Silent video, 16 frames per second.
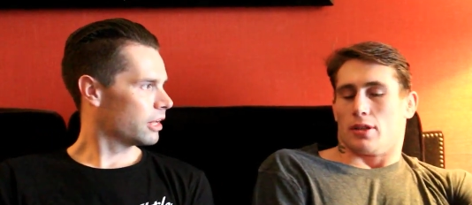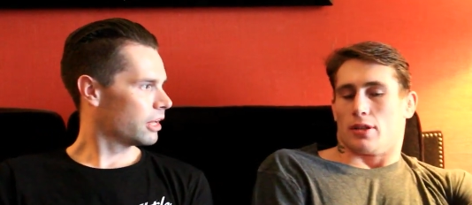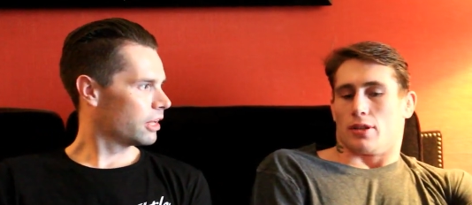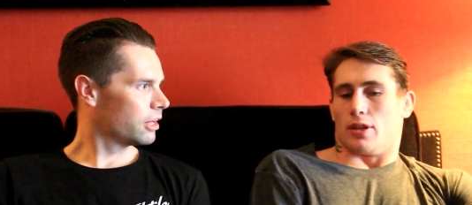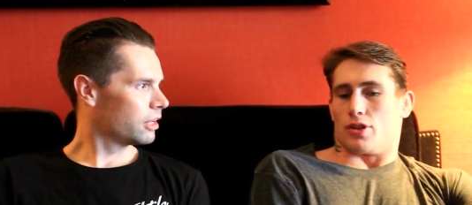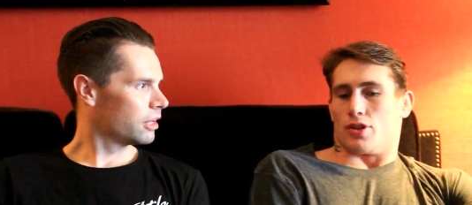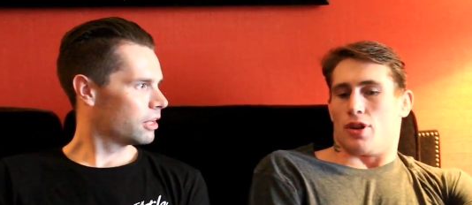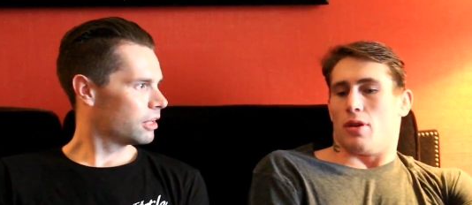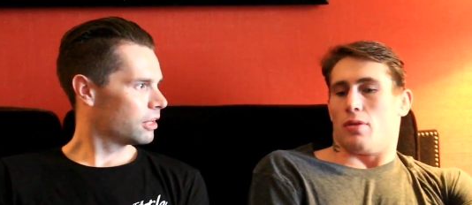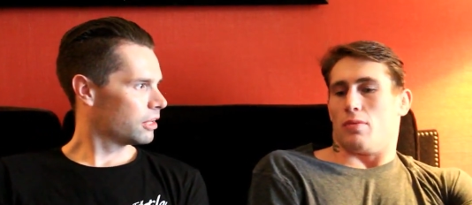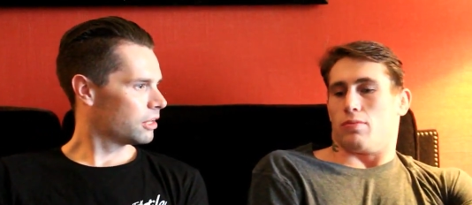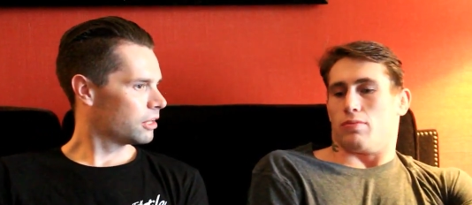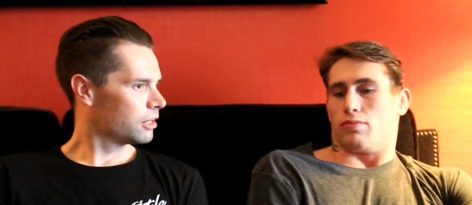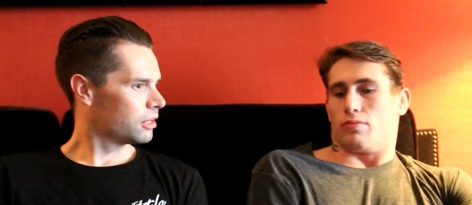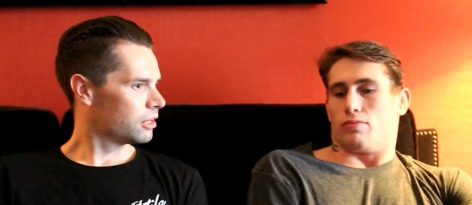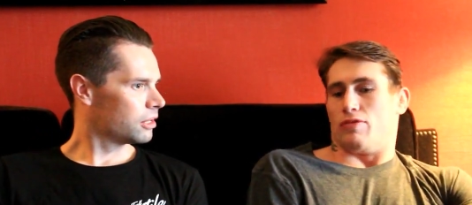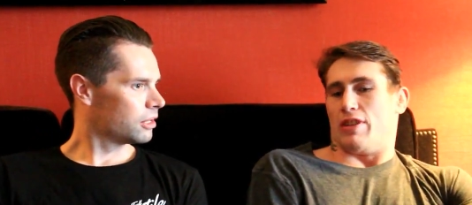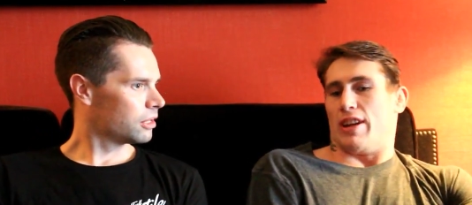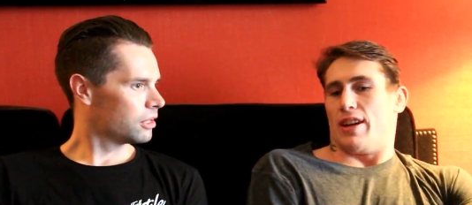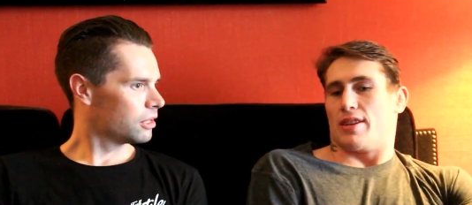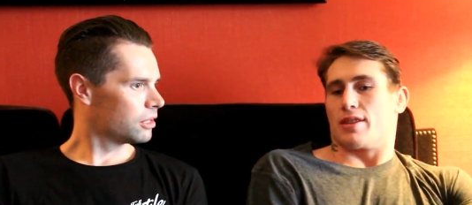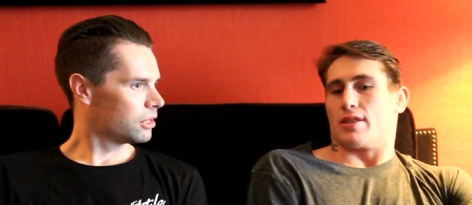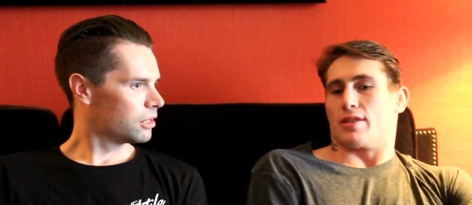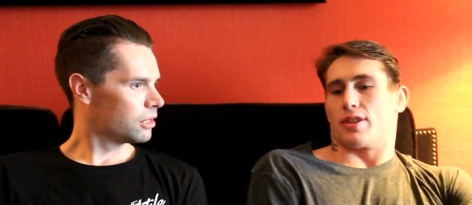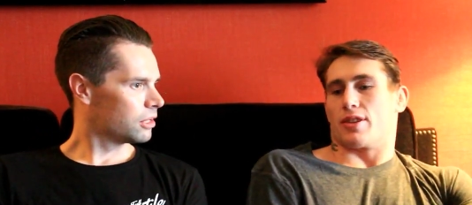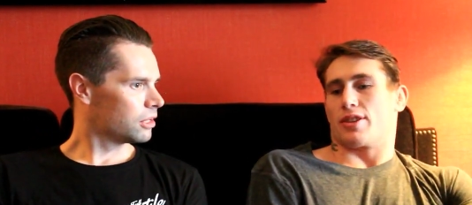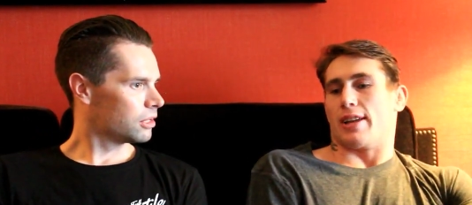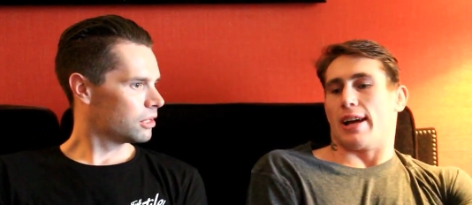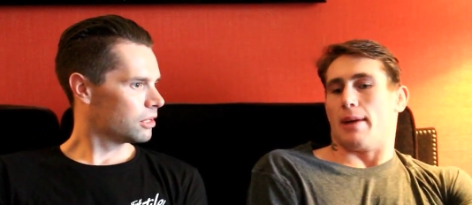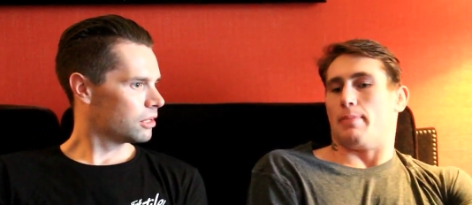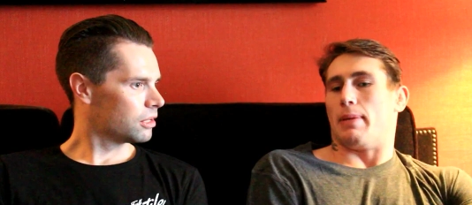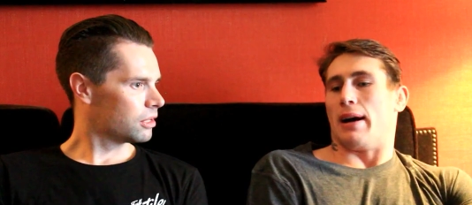Speaker 1: there's no reason to stay
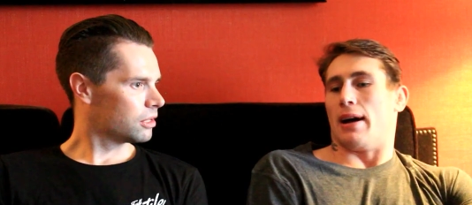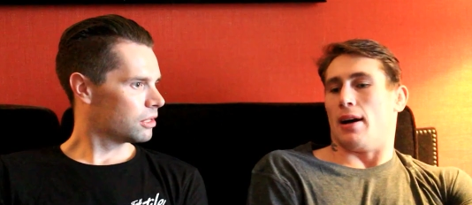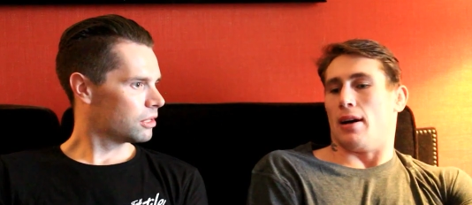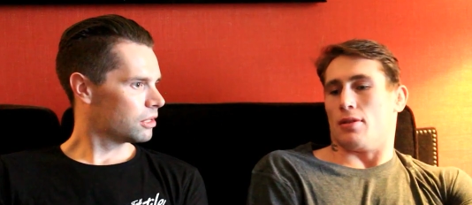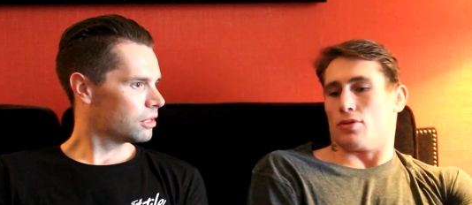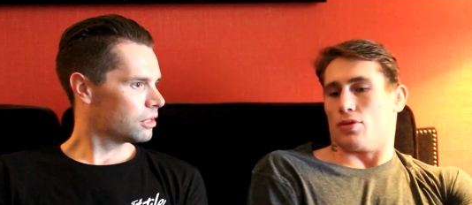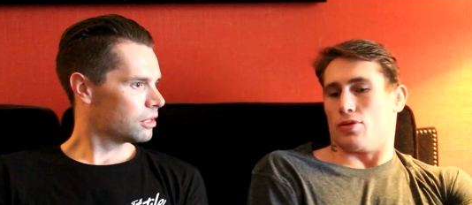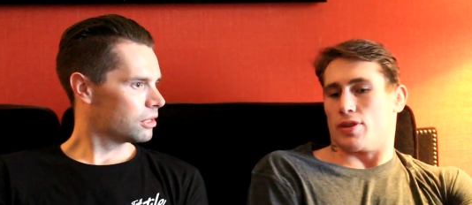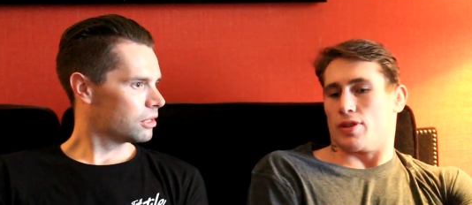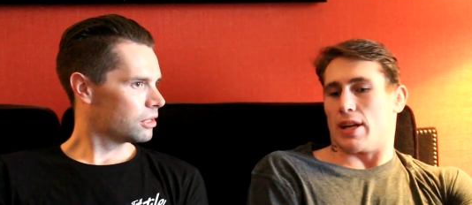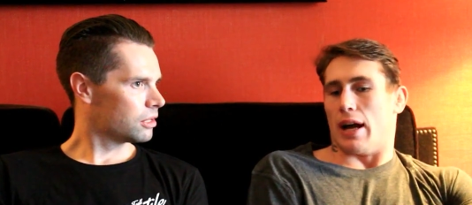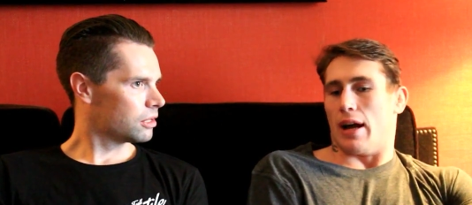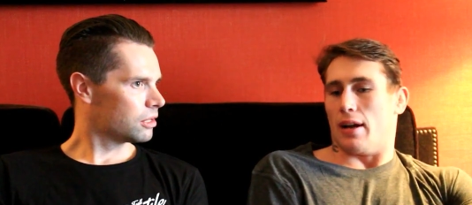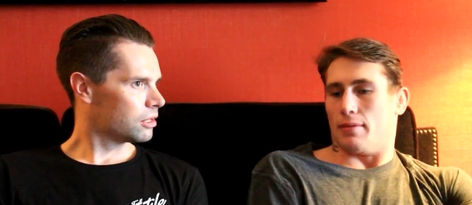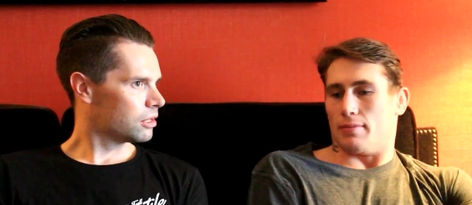a pound under